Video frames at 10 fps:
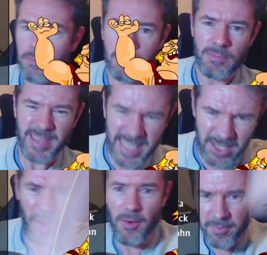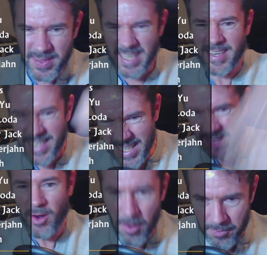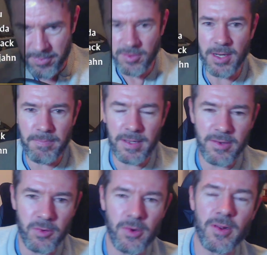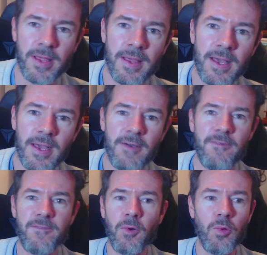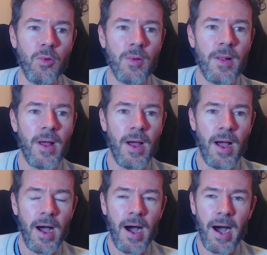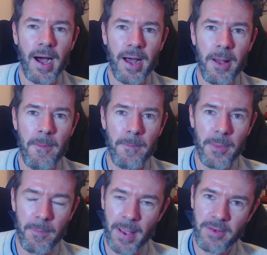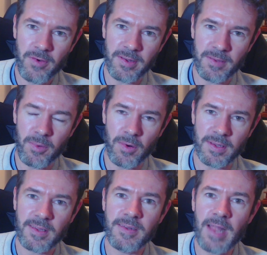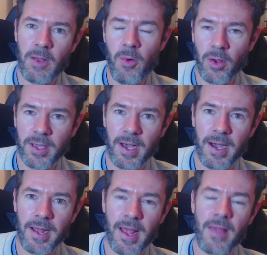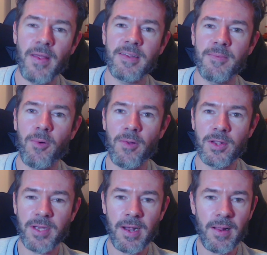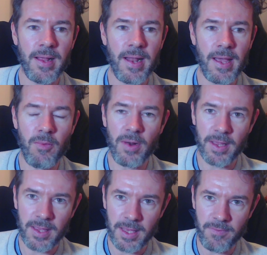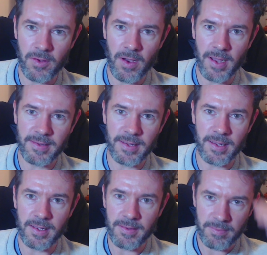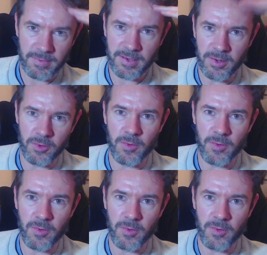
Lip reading: Get off, get off. You jumped in too early. Fool. The Patreon supporters, they work hard and they support the channel, and I want to give you guys a salute.